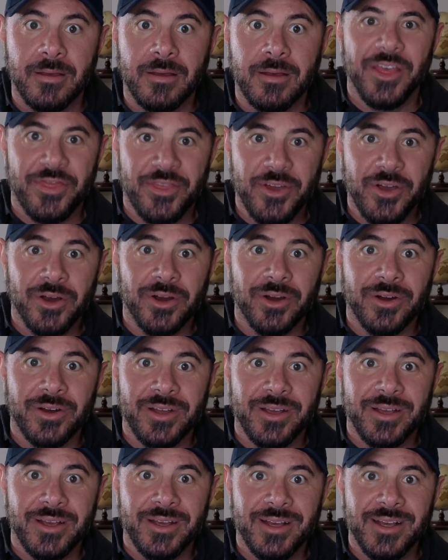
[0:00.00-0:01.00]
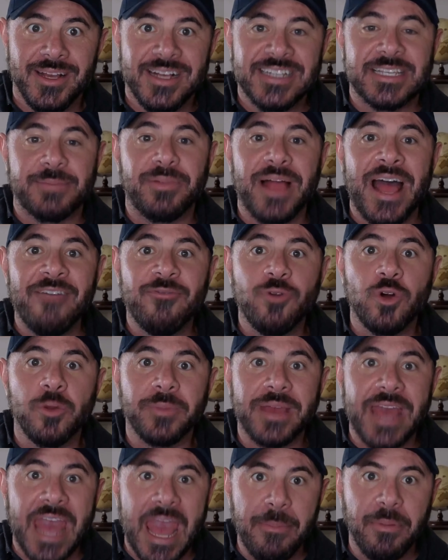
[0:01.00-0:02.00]
The third, is the
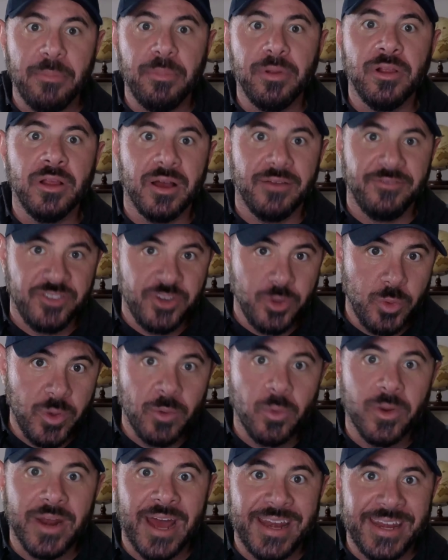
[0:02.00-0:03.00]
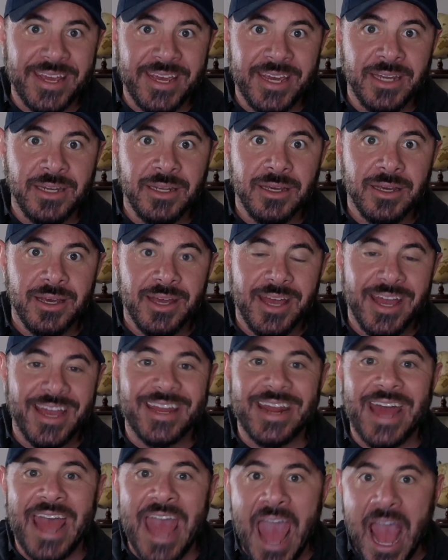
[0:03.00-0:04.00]
platform capable of doing what I need, and
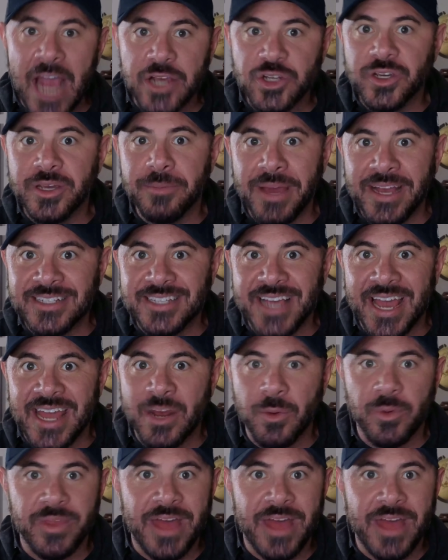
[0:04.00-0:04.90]
can I actually maintain it